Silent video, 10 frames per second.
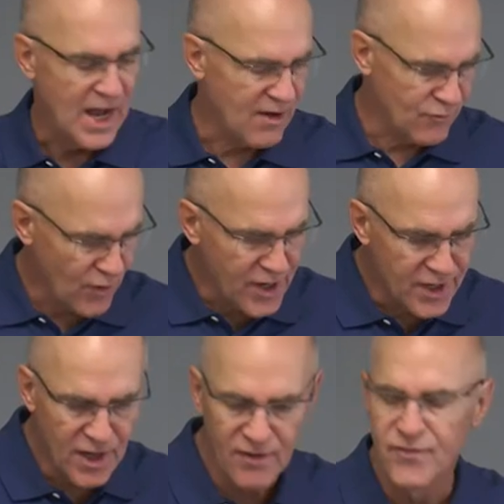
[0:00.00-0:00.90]
I've read
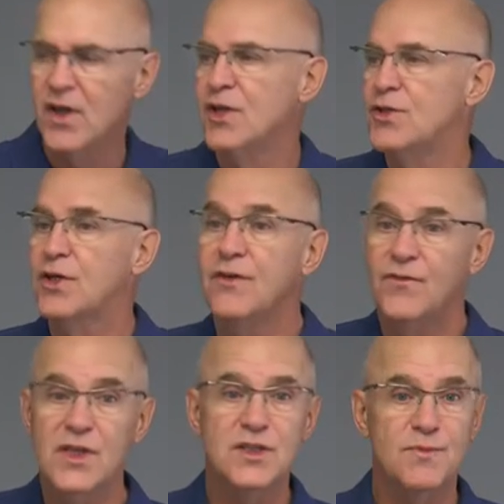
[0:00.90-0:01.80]
enough to
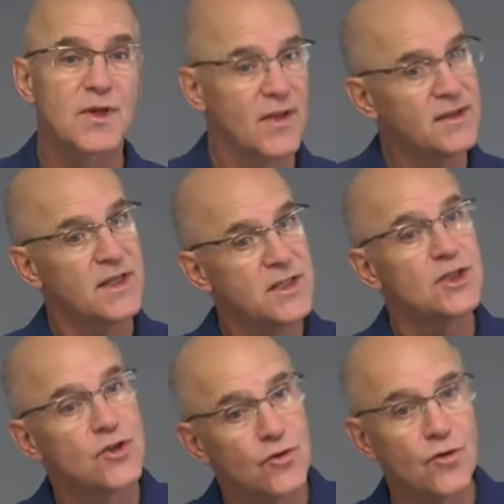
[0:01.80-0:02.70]
convince me that this
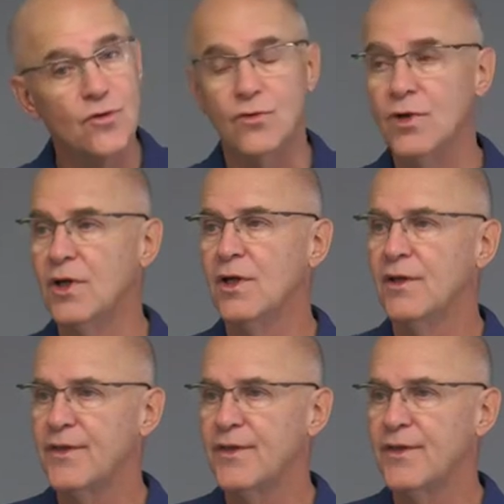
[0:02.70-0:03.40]
is true,